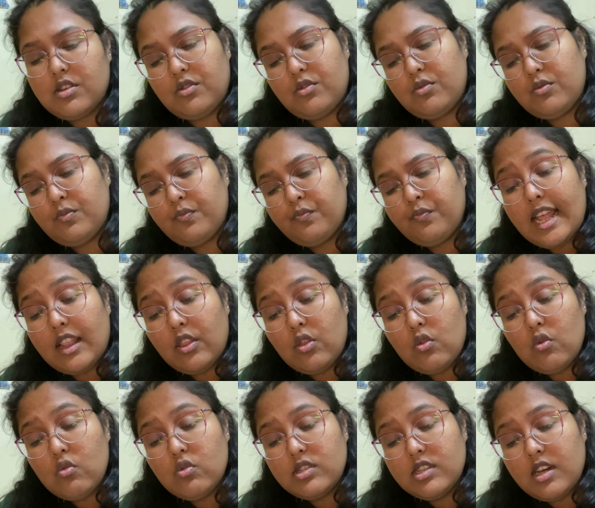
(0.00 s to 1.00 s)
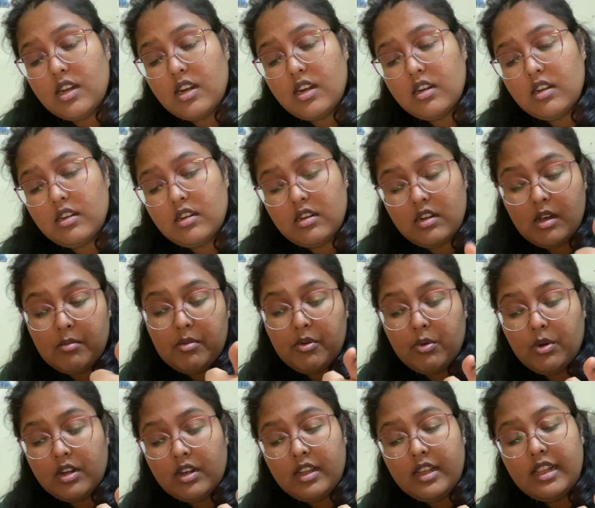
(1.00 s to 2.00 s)
into. And those are number
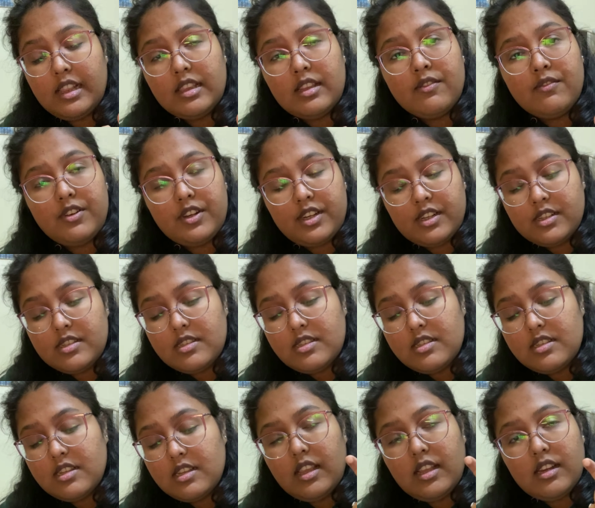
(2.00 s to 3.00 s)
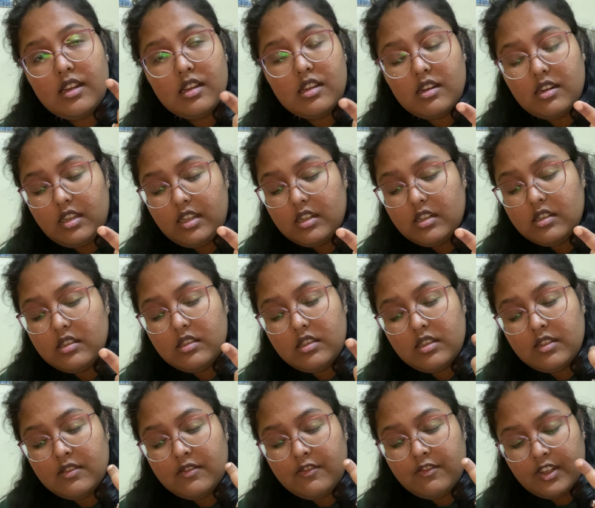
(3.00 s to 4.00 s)
one, health and fitness, then career,
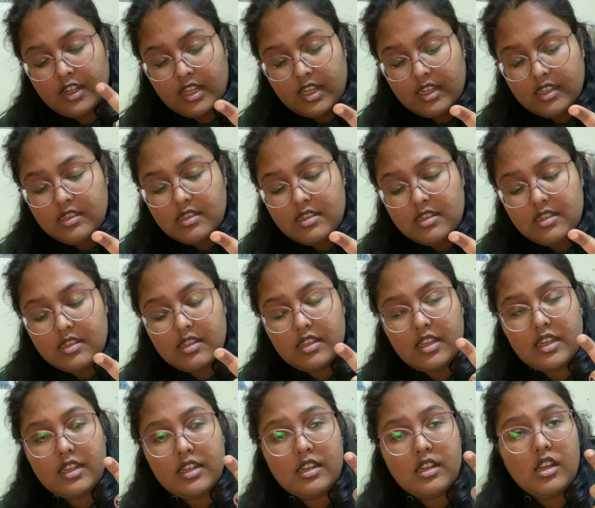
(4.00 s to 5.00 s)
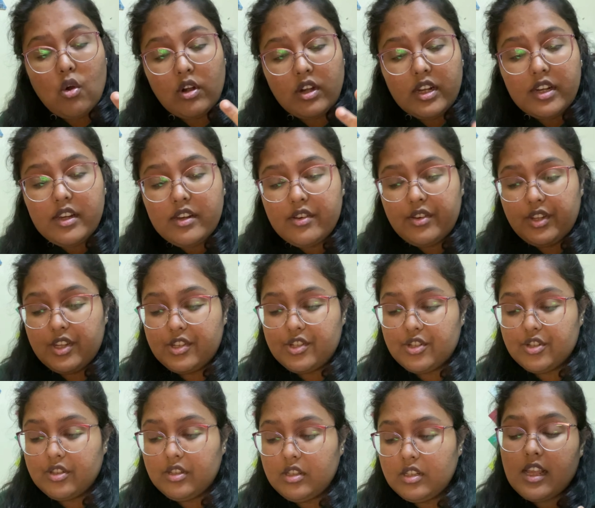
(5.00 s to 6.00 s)
then finance, then content
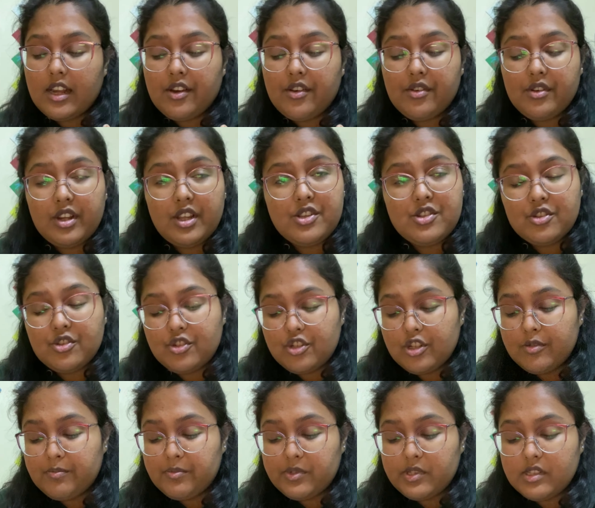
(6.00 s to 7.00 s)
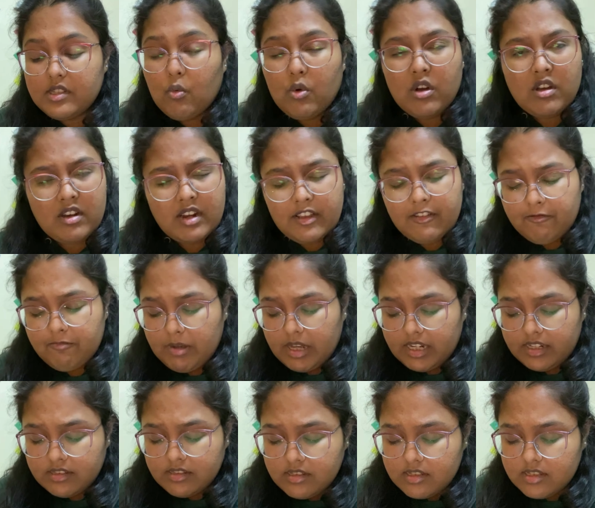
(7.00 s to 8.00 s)
creation, then relationships, work-life
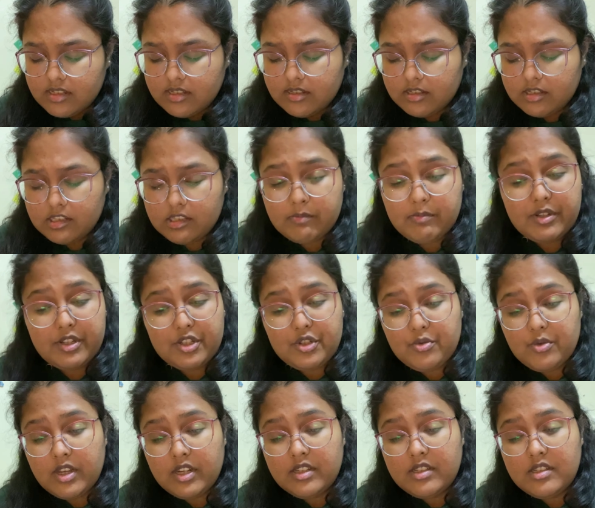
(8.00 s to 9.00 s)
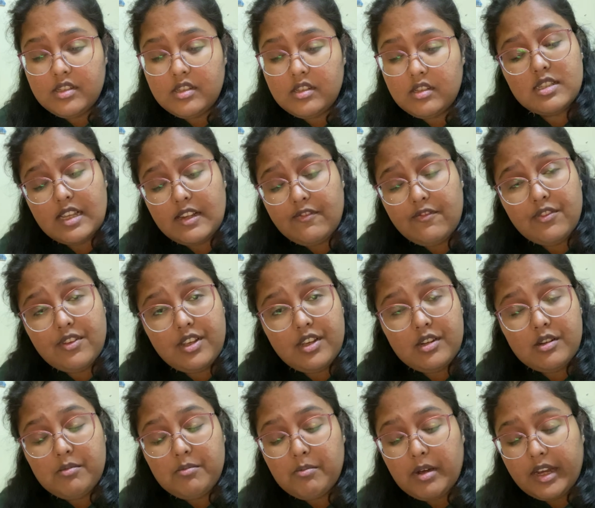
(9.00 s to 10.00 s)
balance, spirituality,
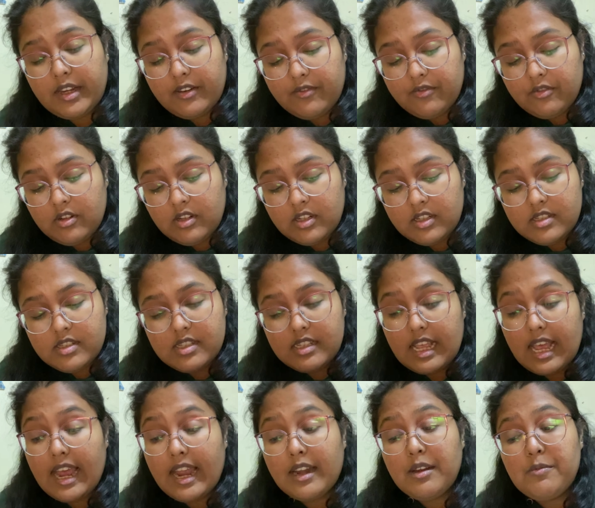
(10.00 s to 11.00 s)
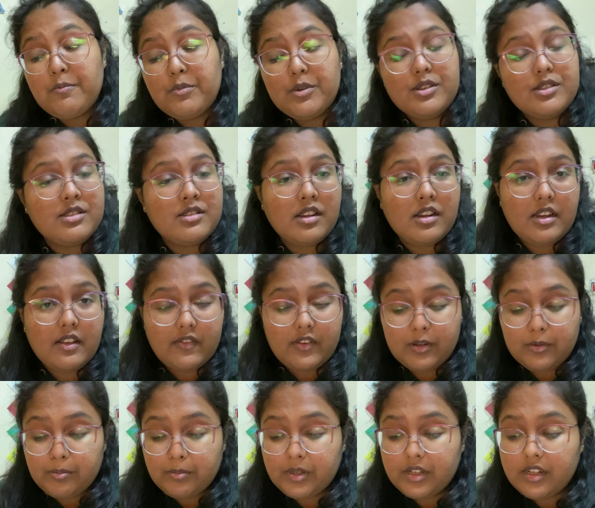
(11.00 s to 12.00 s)
self-care, mindfulness, and personal
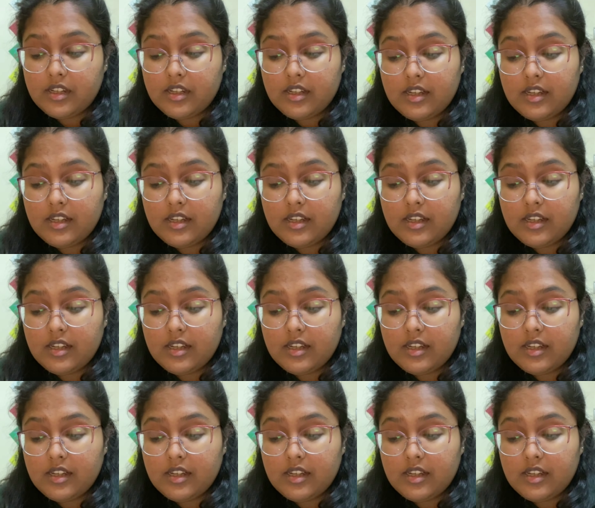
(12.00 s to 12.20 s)
development.